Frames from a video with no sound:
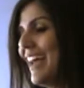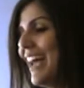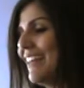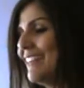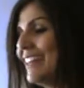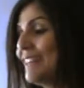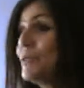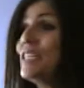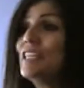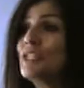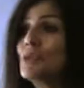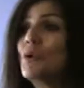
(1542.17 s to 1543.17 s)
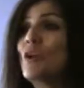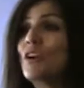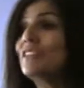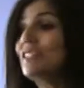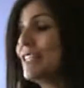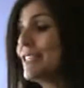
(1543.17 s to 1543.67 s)
and that we need to
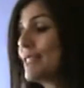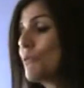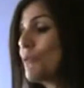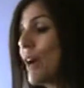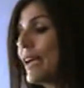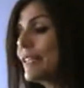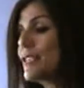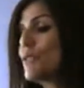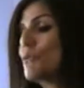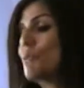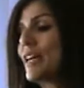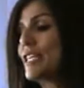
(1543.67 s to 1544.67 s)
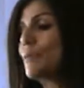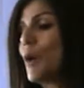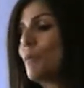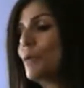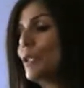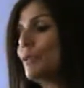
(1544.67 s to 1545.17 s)
earn these rights through mass
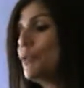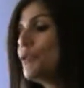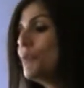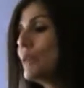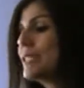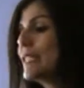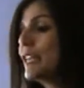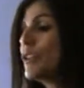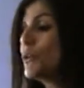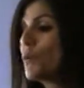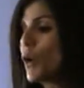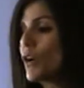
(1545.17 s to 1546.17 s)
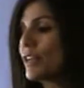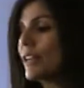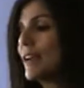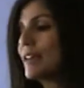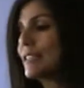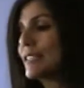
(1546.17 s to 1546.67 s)
popular movements and through
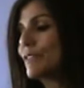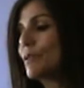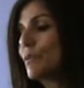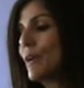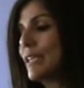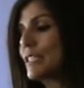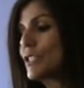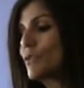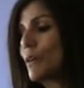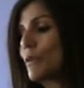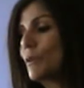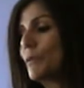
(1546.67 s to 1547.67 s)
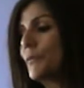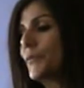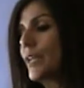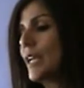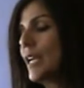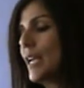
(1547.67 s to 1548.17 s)
organized civil rights struggle.
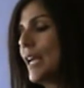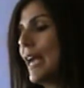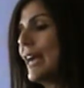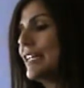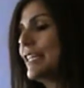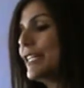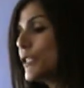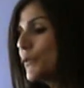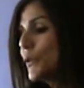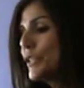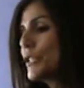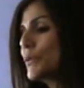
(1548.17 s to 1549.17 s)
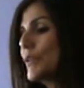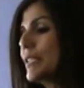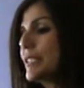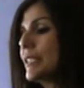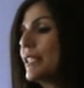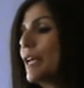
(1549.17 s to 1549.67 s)
And it is for this
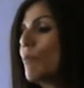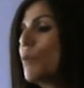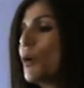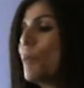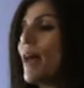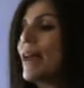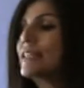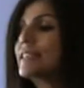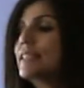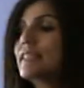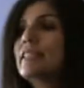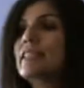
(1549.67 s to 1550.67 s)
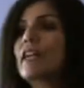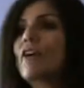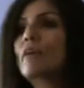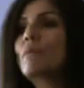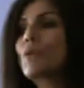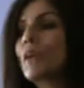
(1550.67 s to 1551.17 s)
reason that more Palestinians
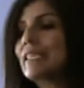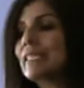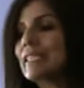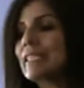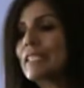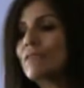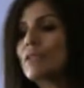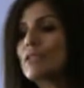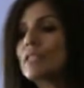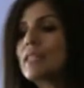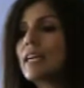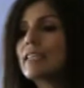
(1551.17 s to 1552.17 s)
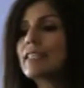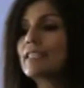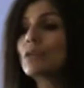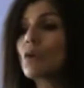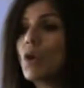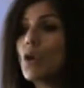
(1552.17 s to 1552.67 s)
are embracing civil
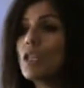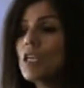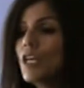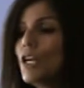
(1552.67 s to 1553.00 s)
society's call